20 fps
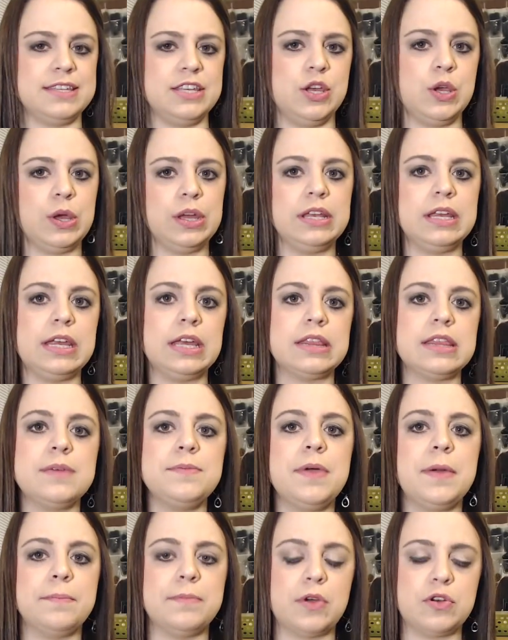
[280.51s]
You can get them
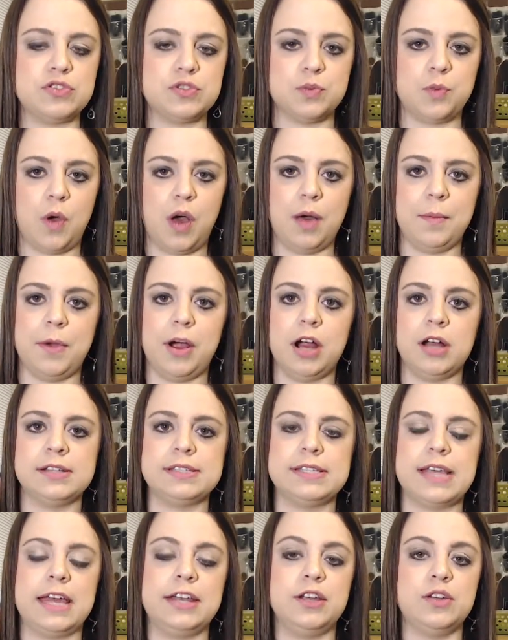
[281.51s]
at most
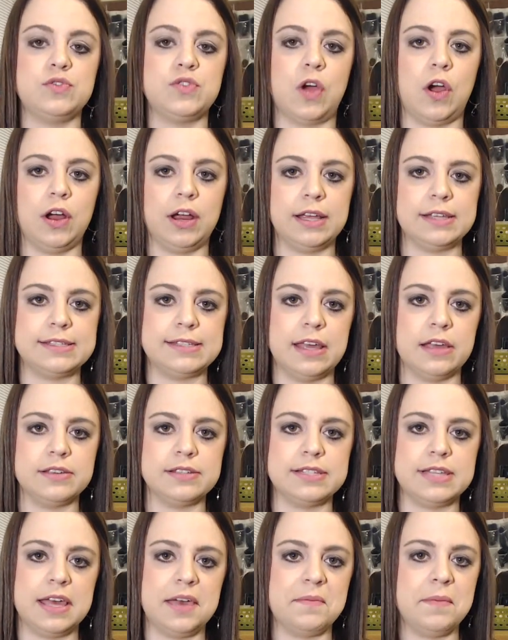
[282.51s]
Walmarts. I know Target
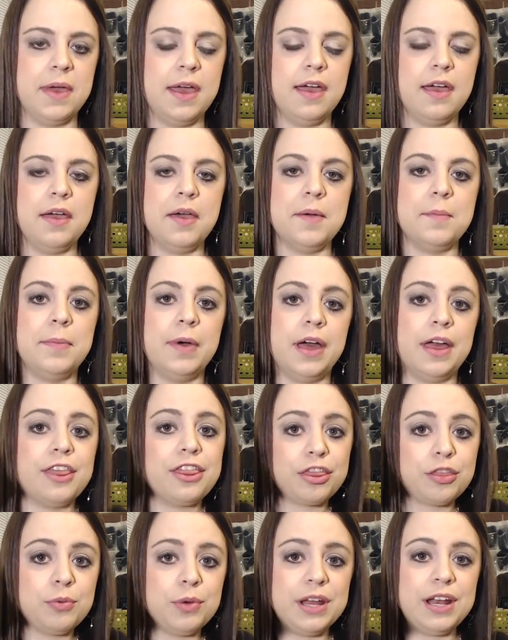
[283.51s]
sells them, but
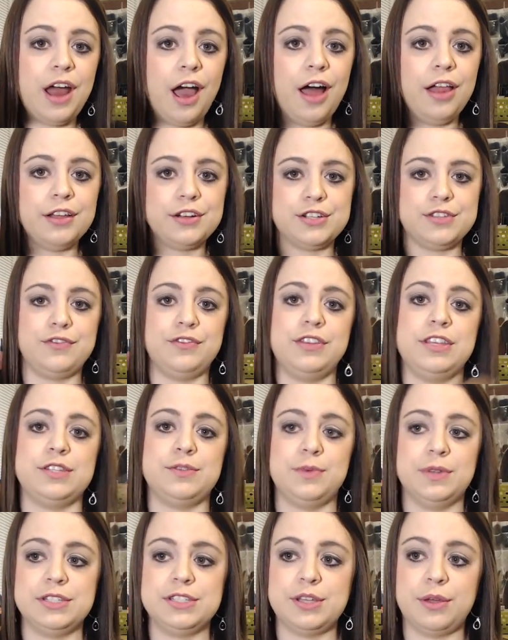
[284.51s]
$3 for this
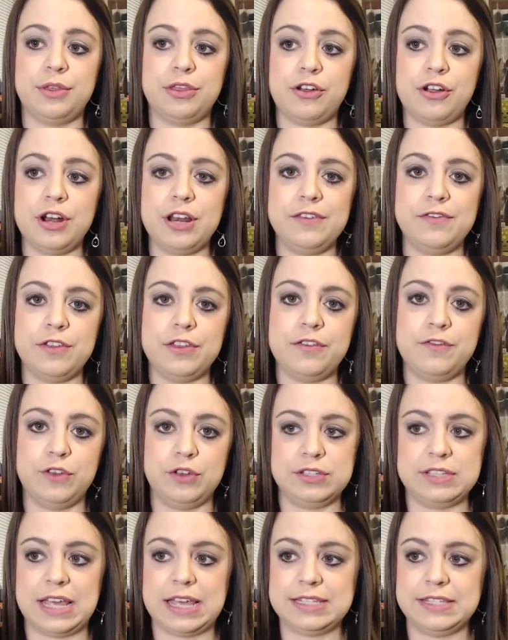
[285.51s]
one. So $30 for the
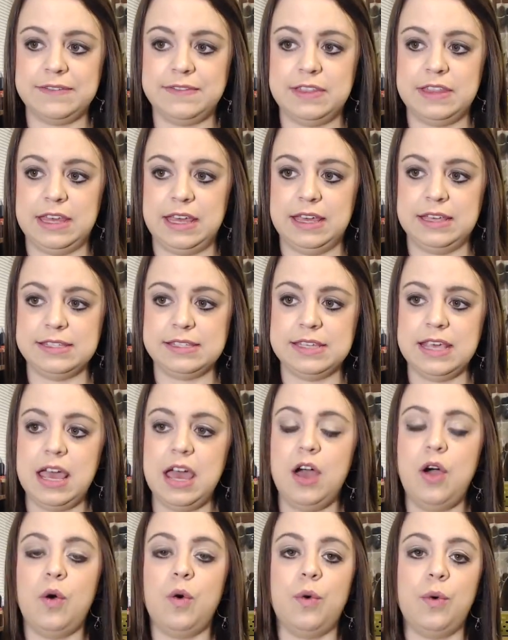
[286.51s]
full size of this,
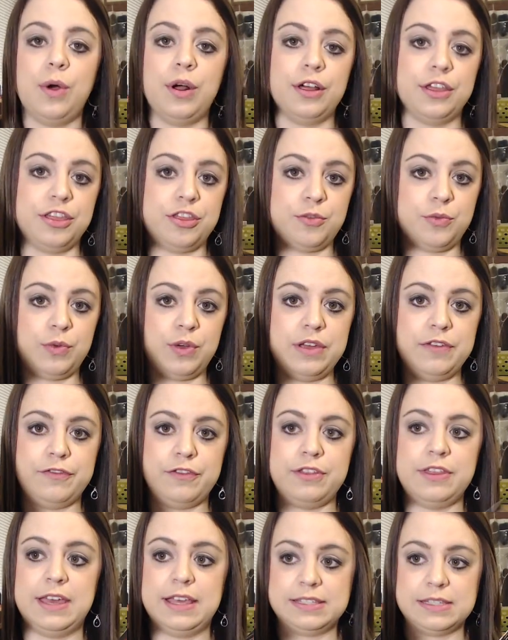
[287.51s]
or $3 for
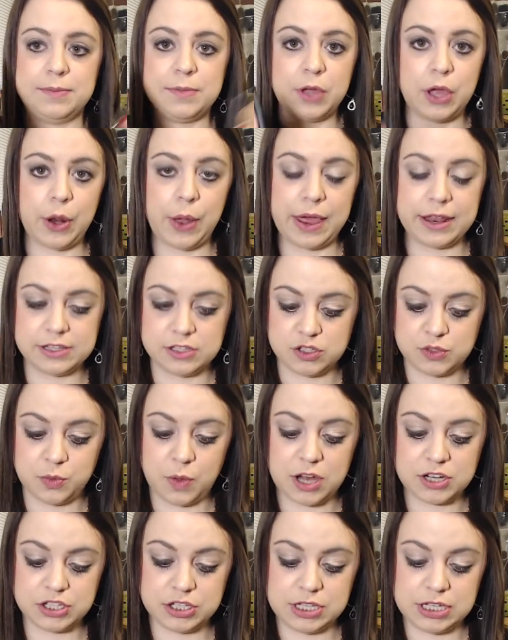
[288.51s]
this. I'm going to go ahead and
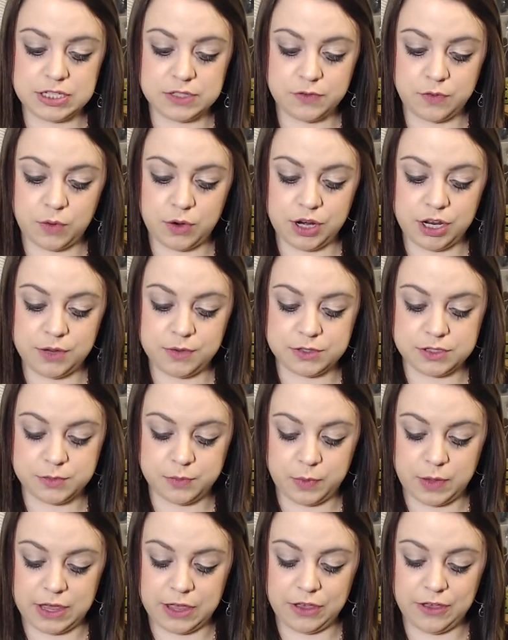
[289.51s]
swatch these for you as
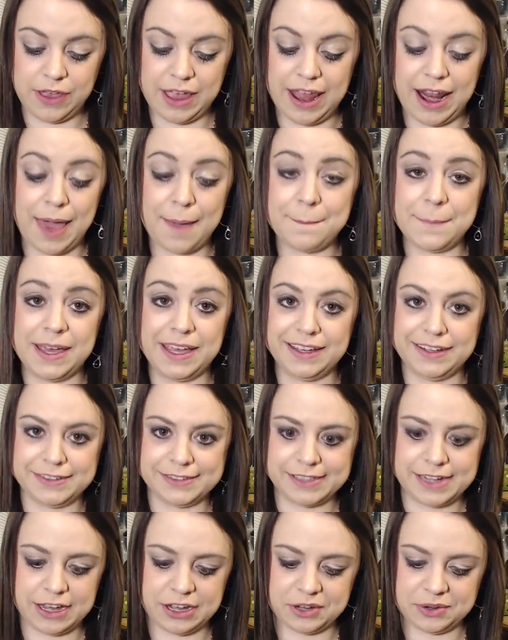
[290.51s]
well, and I bet
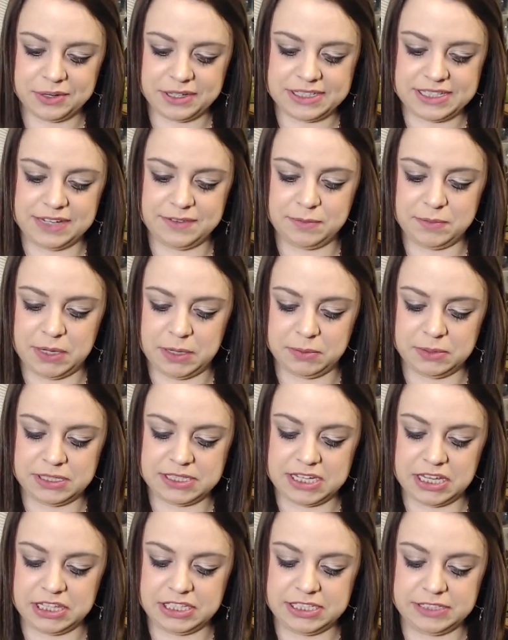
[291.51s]
you're not going to even be able to
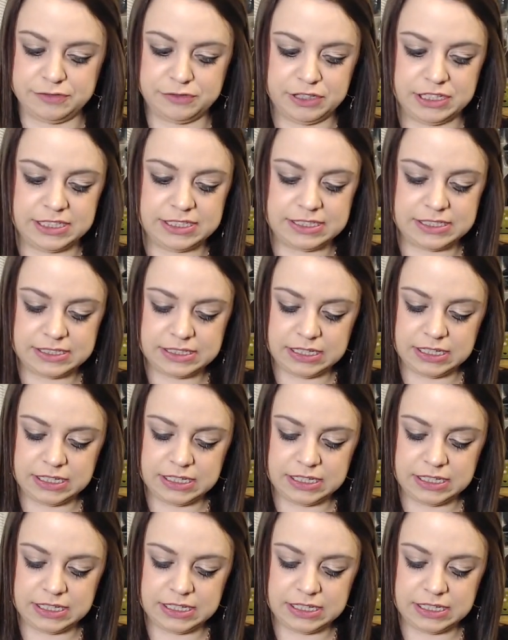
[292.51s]
tell the difference.